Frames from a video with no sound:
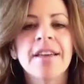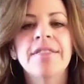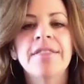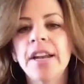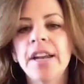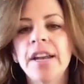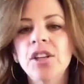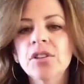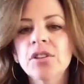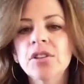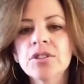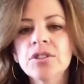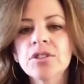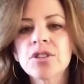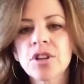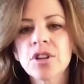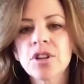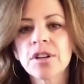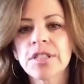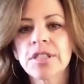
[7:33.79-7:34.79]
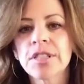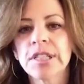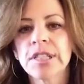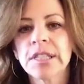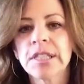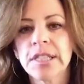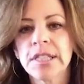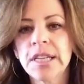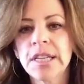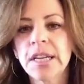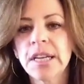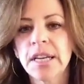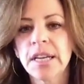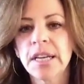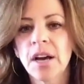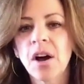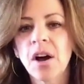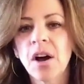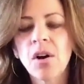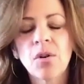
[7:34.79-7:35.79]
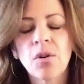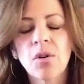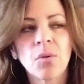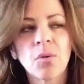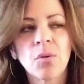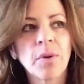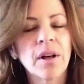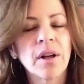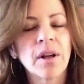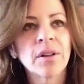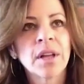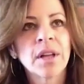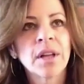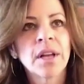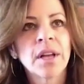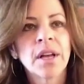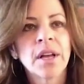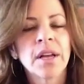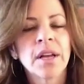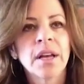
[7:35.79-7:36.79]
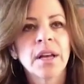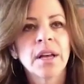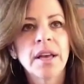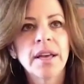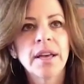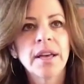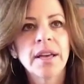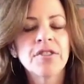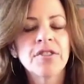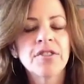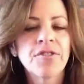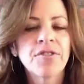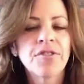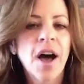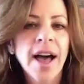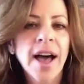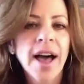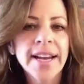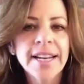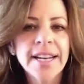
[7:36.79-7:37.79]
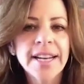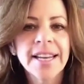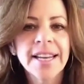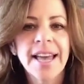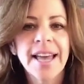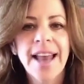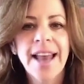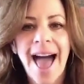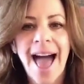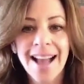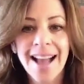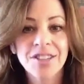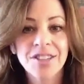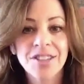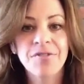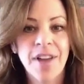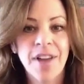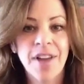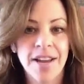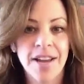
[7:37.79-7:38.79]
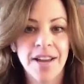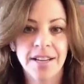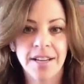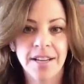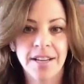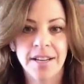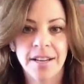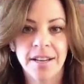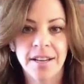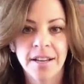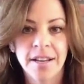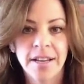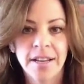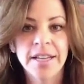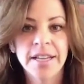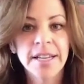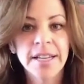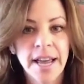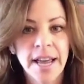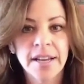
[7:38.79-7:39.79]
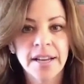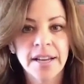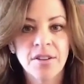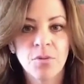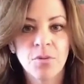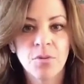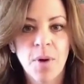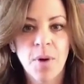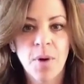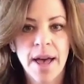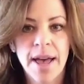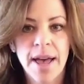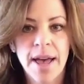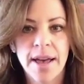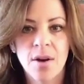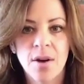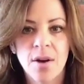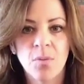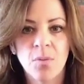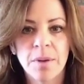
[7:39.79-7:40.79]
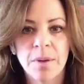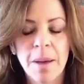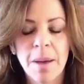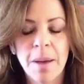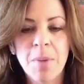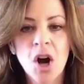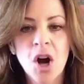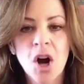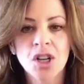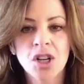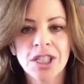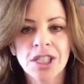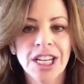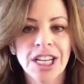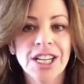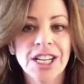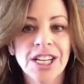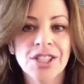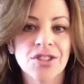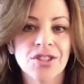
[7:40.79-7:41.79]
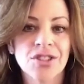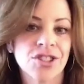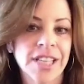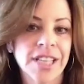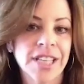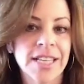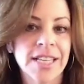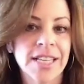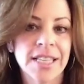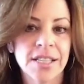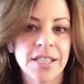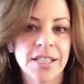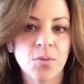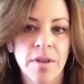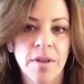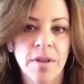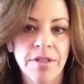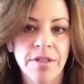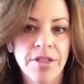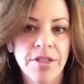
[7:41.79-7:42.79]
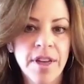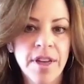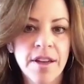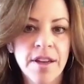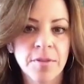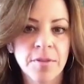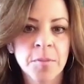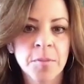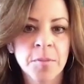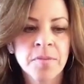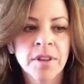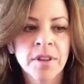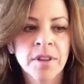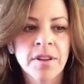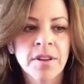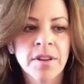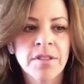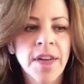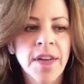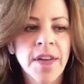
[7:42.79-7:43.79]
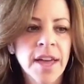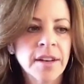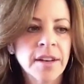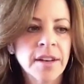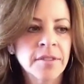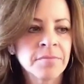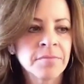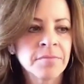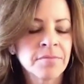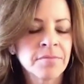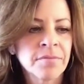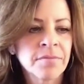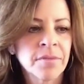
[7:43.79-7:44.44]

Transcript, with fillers: then you'll start to see, oh, well, if I didn't get activated in a negative way when my partner does or says this one thing, then